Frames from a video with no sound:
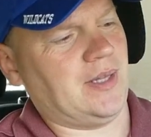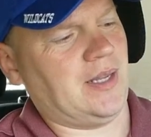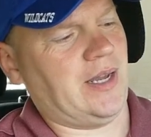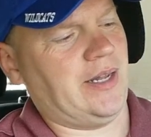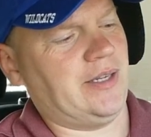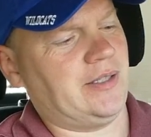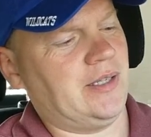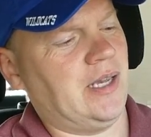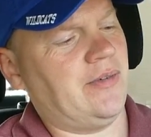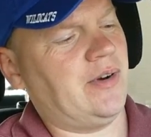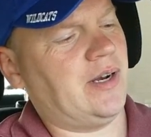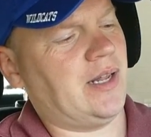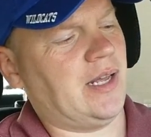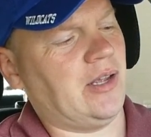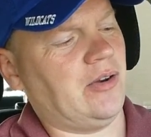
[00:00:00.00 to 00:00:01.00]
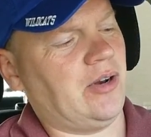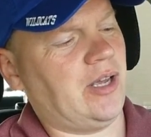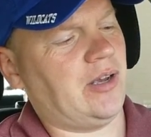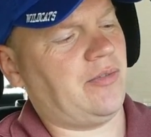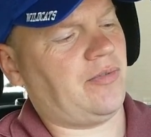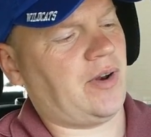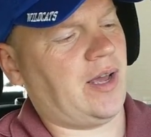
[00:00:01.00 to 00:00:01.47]
and it's giving it a
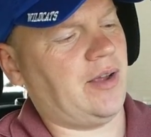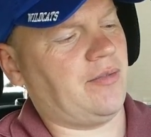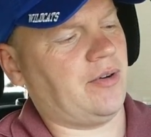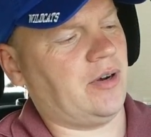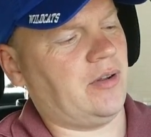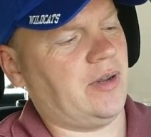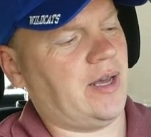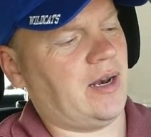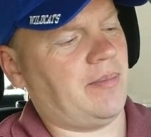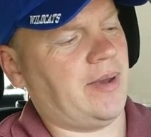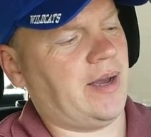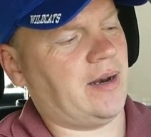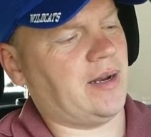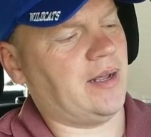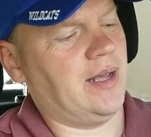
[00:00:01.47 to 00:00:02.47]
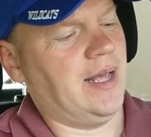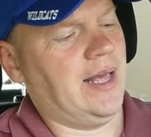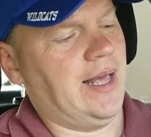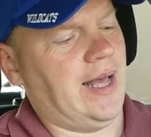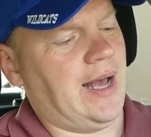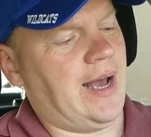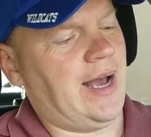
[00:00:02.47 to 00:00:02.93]
unique flavor, no doubt about it.
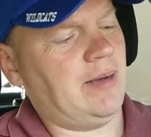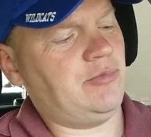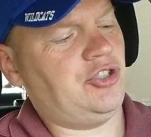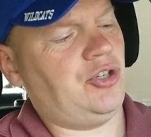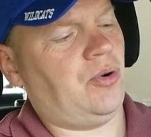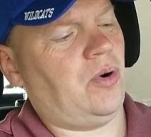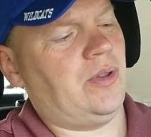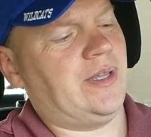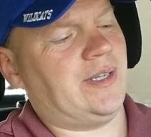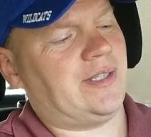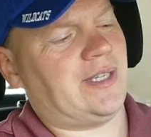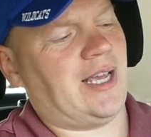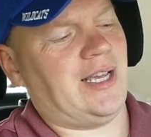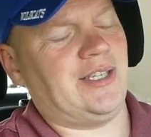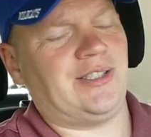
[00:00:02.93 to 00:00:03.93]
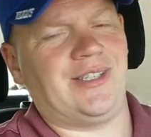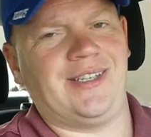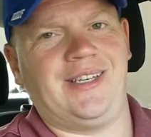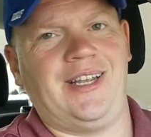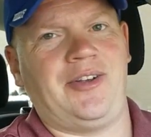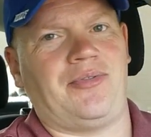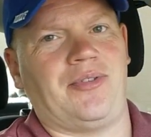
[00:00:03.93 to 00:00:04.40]
I'm sure this
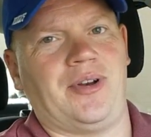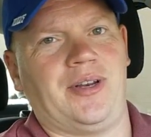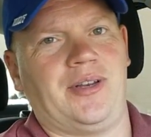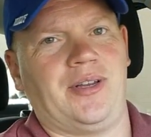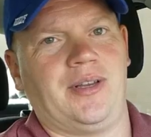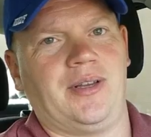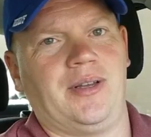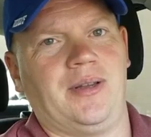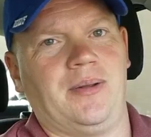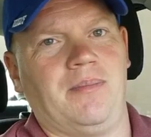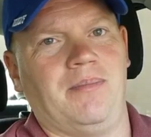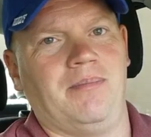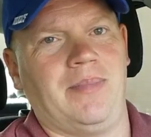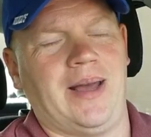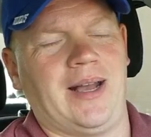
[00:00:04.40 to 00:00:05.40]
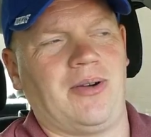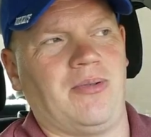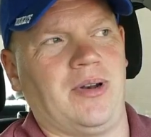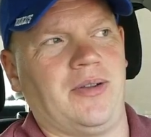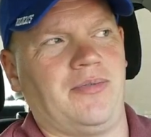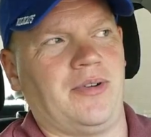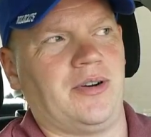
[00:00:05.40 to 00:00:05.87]
tasted different back
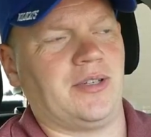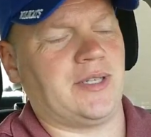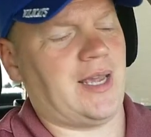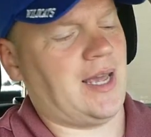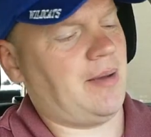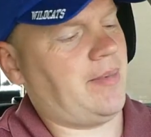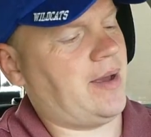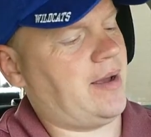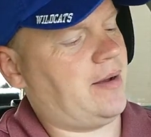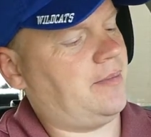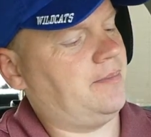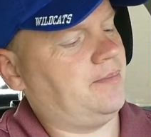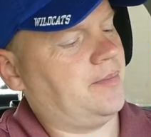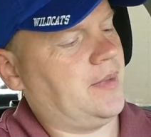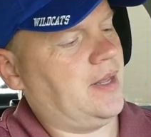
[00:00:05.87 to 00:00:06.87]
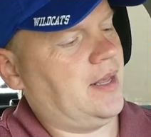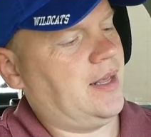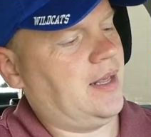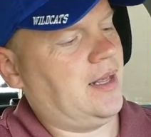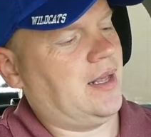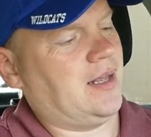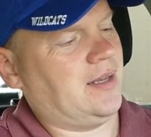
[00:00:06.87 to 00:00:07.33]
when it first came out.
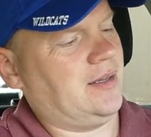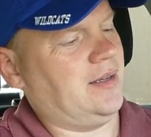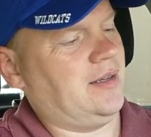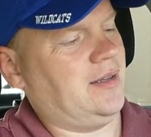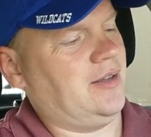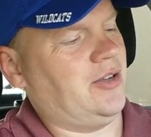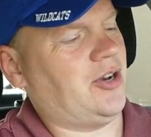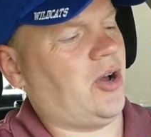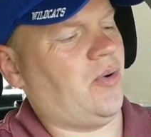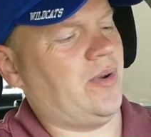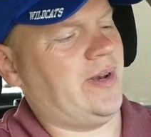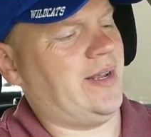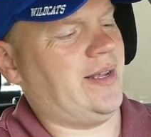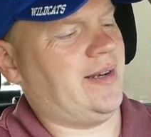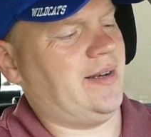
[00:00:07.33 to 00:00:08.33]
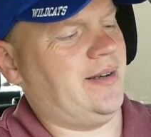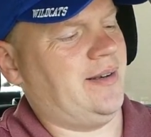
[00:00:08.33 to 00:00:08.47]
You know it did.